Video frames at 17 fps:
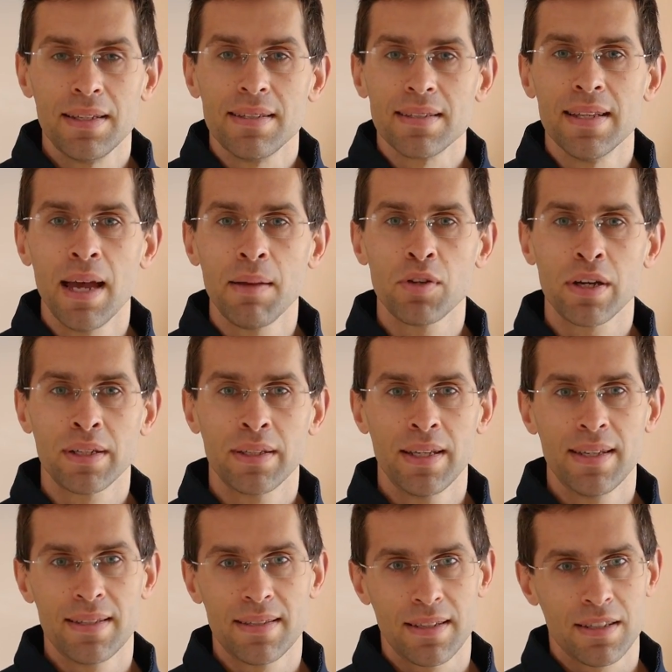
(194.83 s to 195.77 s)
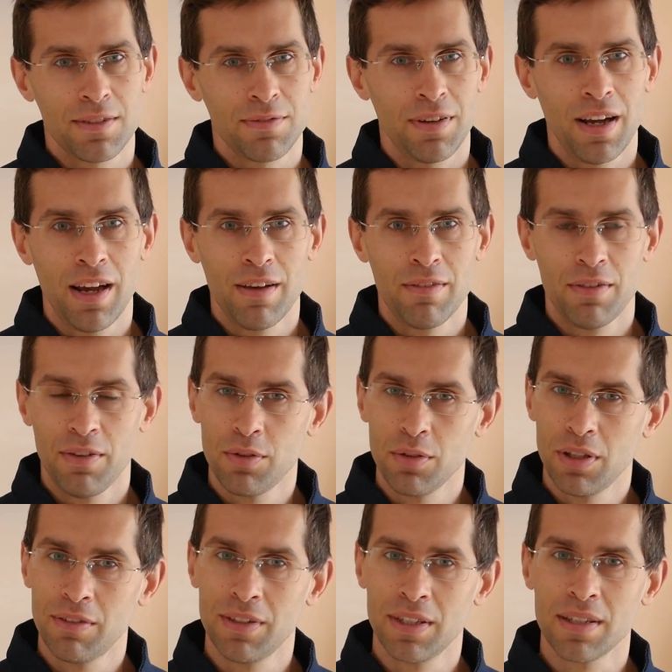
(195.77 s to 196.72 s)
The Snapdragon 865 if
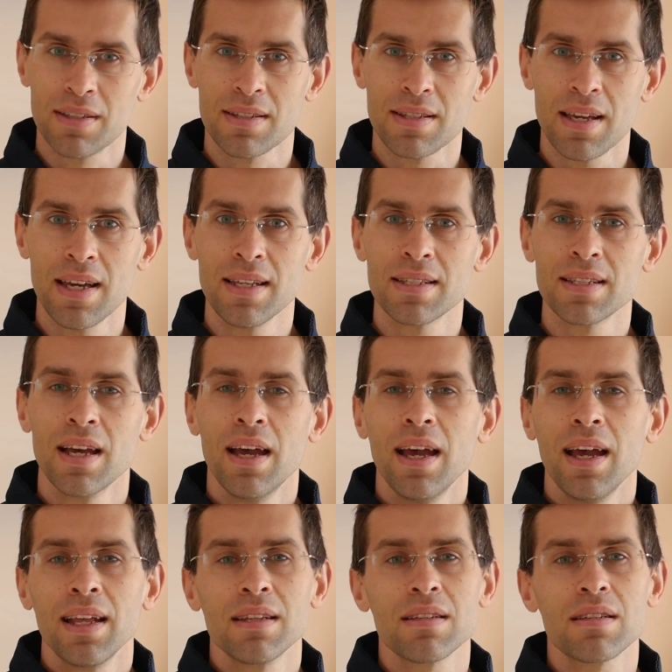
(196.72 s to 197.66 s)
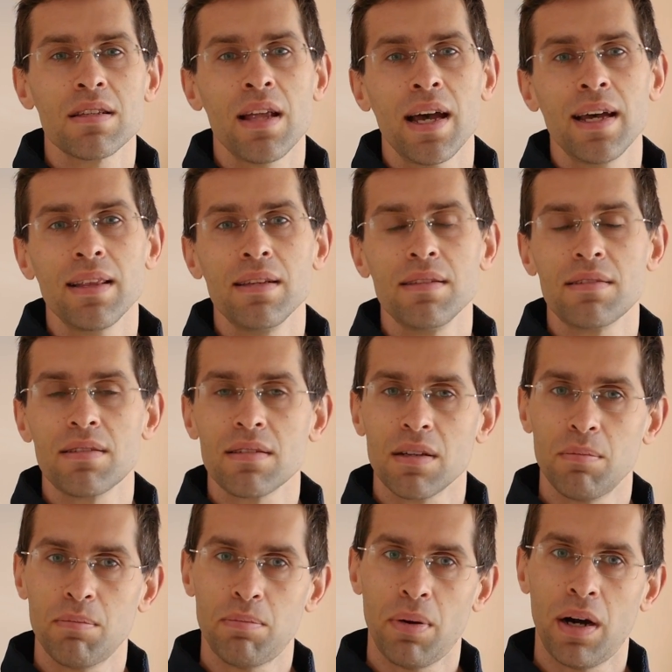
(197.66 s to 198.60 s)
you live in the States and the slightly
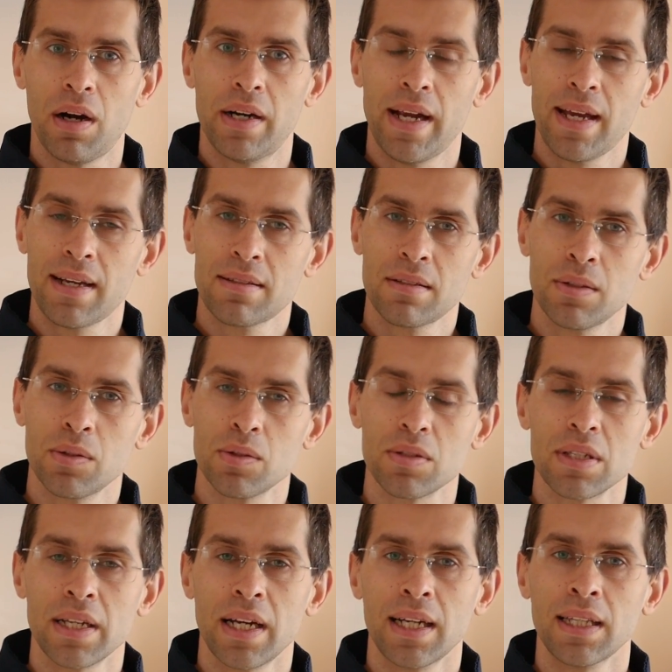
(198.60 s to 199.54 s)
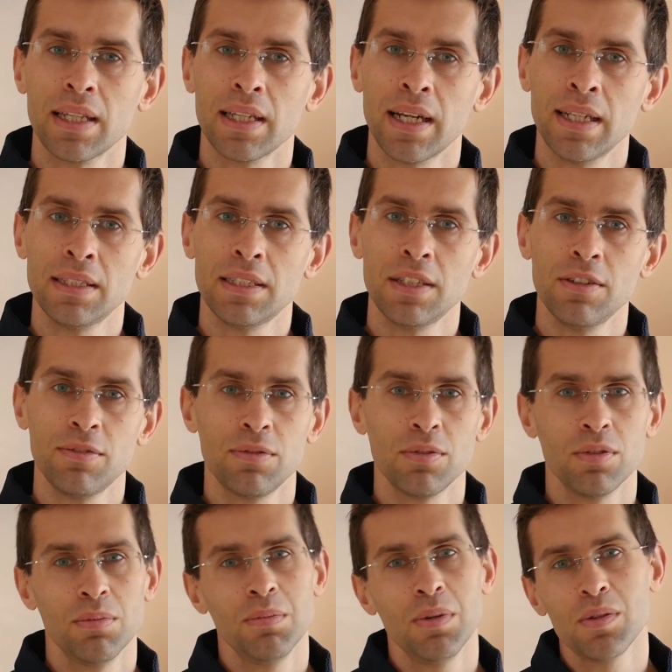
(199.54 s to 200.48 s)
subpar Exynos 990
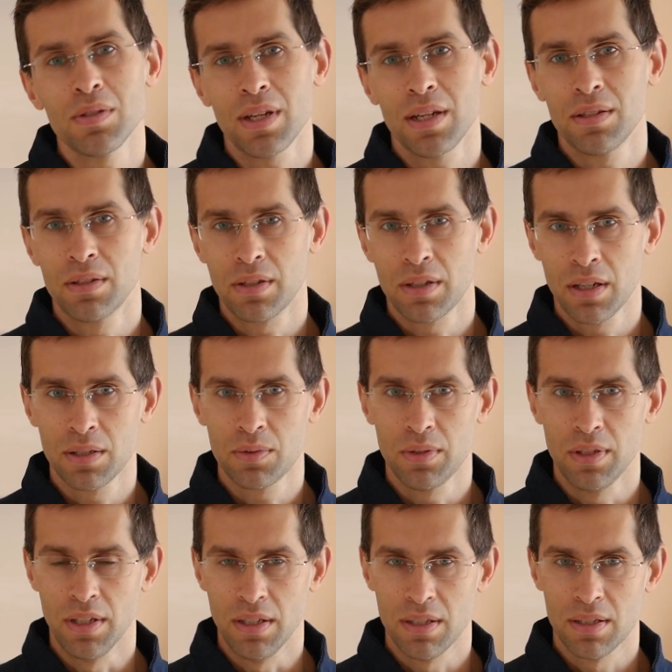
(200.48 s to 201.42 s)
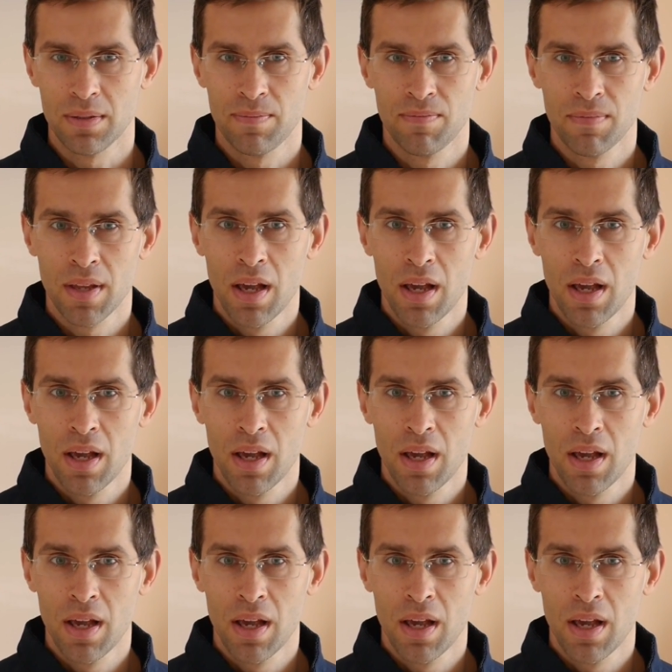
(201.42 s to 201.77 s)
for most other countries.